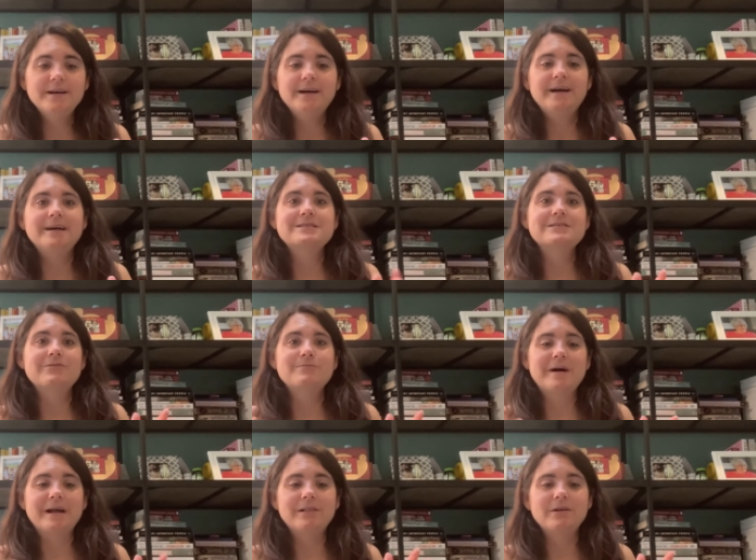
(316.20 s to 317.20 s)
And so
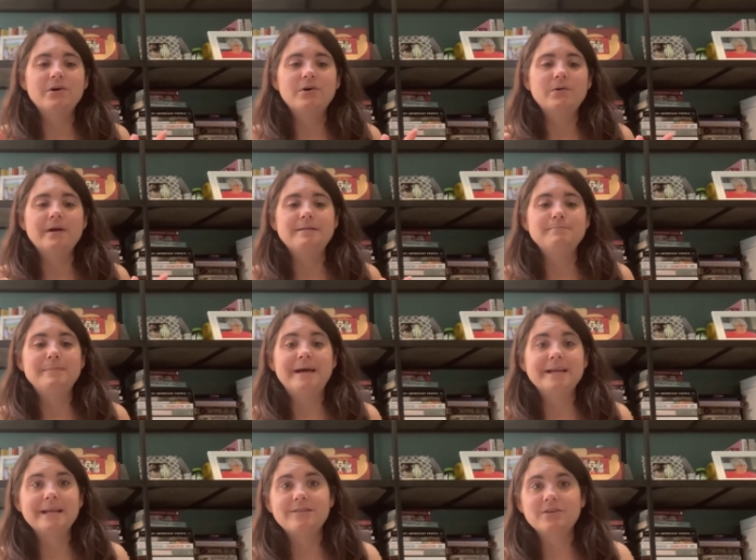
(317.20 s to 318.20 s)
Milo and
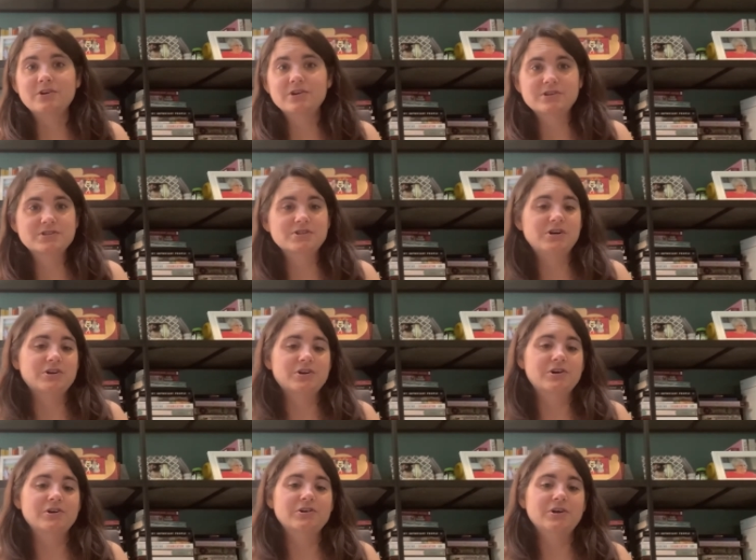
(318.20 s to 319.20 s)
Meddy, the cook's
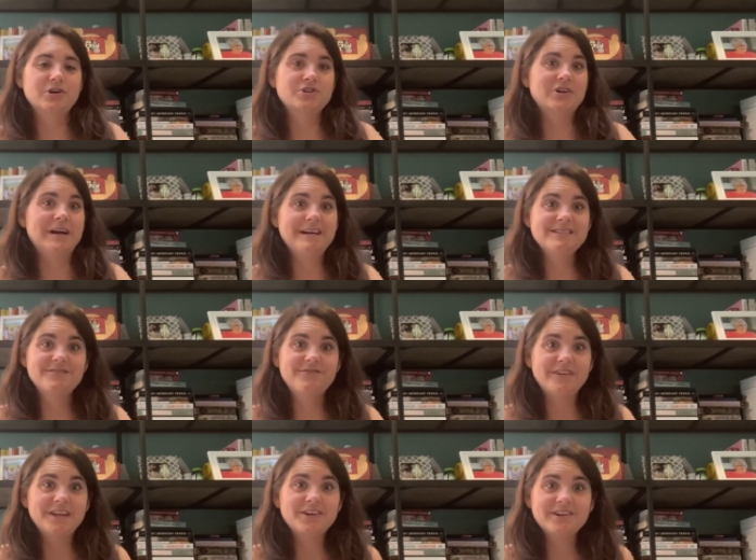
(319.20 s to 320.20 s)
daughter, are trying to
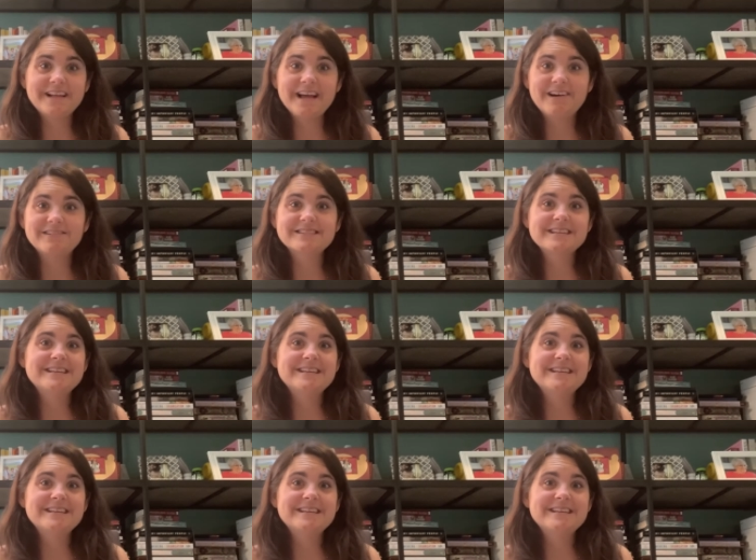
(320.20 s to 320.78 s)
figure it out.